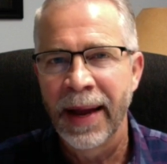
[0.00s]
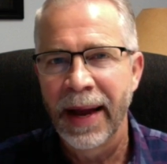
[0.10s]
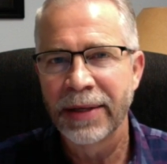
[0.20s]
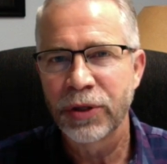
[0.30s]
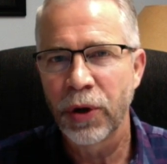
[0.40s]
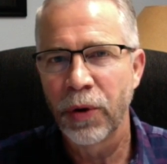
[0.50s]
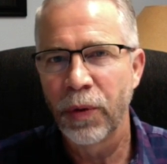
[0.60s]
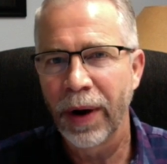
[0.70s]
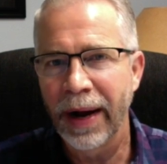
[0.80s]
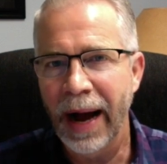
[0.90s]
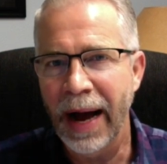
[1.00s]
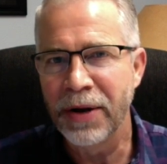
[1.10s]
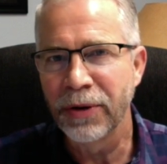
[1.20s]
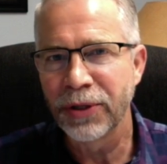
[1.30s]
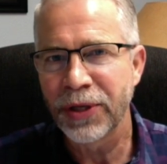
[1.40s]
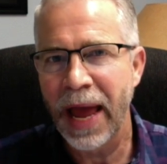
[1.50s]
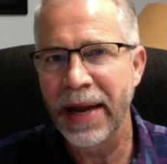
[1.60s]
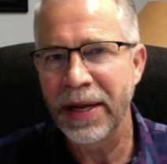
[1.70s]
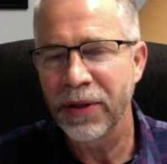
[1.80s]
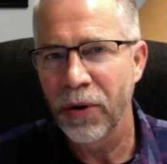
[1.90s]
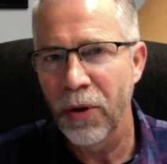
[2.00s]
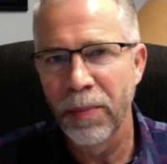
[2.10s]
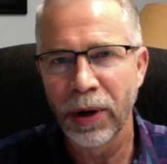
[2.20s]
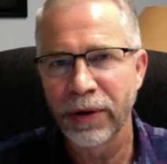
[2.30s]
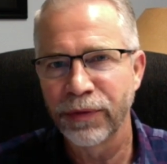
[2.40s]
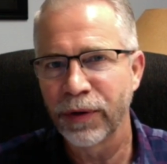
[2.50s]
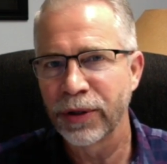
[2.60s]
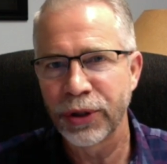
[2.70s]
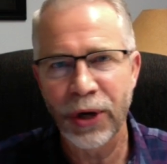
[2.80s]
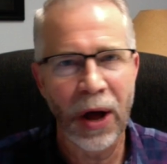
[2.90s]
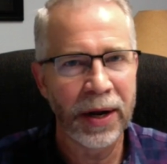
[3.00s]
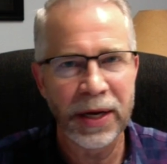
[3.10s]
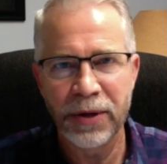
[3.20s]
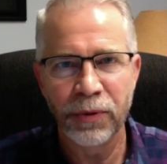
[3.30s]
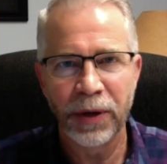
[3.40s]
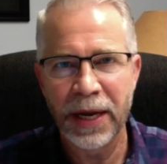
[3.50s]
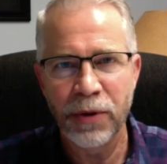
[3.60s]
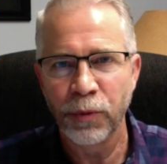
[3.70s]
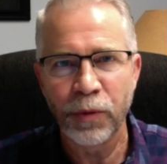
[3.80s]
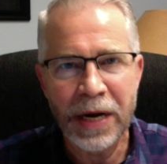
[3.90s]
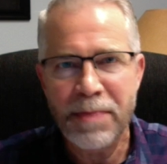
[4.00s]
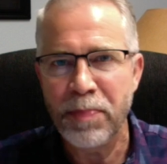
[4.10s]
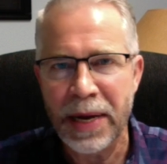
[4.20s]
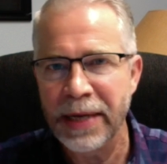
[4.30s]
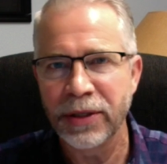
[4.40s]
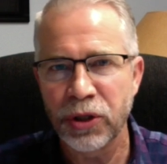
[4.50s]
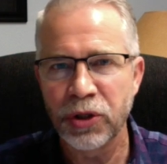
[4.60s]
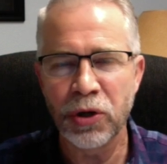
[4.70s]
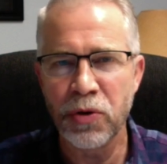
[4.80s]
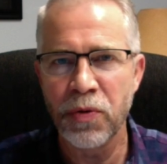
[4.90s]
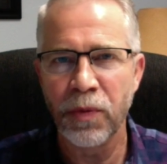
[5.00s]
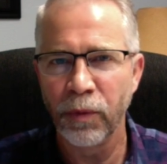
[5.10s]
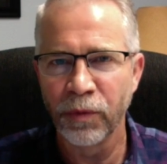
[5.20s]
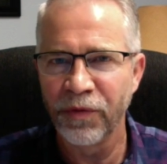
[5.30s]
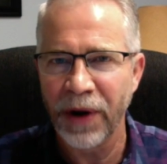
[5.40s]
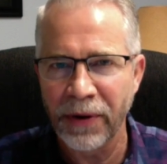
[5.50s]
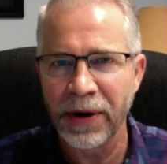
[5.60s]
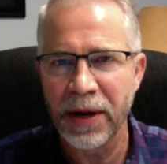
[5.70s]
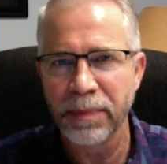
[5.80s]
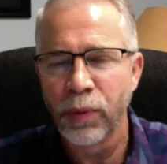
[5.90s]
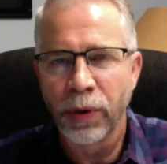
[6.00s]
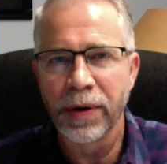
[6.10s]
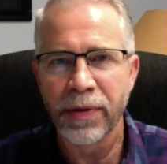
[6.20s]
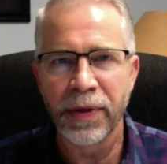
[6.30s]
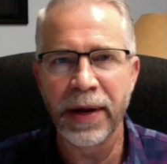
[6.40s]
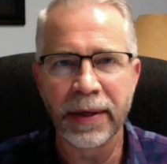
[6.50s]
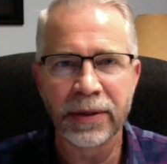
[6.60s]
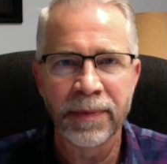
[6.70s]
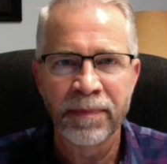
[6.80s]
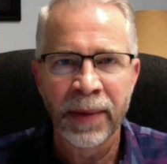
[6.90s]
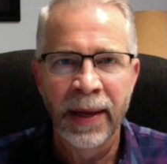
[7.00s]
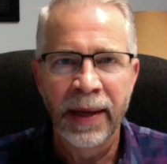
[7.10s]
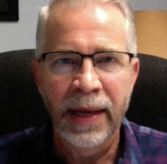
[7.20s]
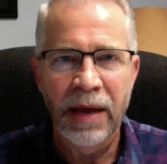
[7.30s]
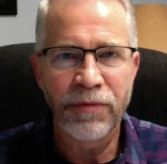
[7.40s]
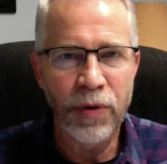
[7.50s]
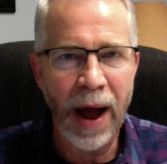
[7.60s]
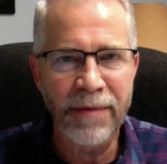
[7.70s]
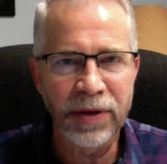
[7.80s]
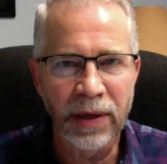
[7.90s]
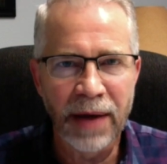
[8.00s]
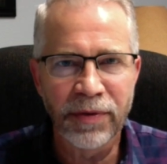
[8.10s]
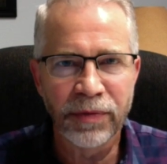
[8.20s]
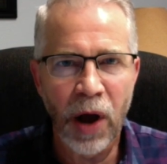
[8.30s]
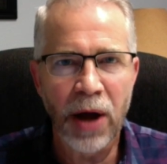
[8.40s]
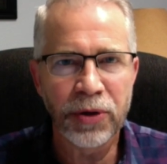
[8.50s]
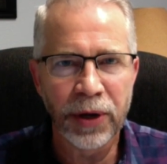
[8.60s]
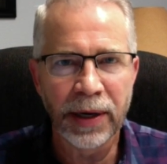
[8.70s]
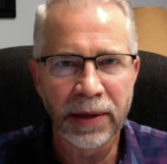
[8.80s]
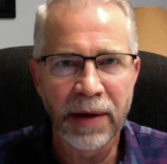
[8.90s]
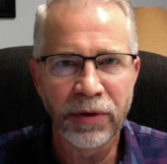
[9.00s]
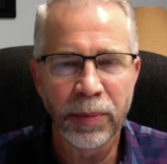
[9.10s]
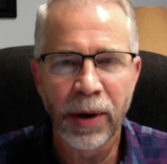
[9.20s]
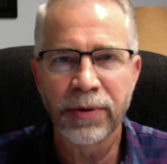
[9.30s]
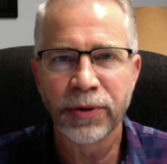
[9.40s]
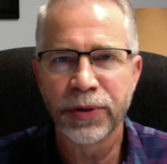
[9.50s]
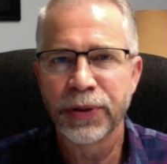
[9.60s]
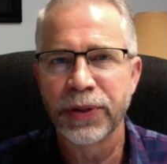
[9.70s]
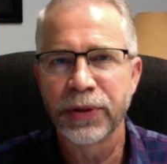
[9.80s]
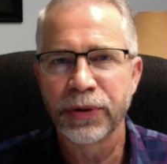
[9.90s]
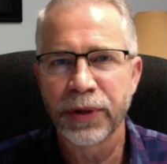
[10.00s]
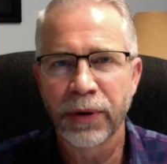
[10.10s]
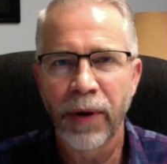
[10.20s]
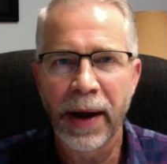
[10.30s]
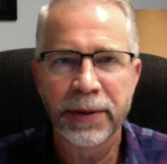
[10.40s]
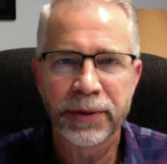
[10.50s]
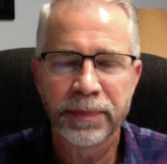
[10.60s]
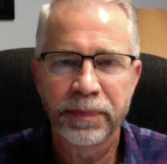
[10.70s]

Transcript: And so understanding the whole book of First John, he, he repeats two very important things. If you have the love of God, you're going to love your brothers and sisters in Christ.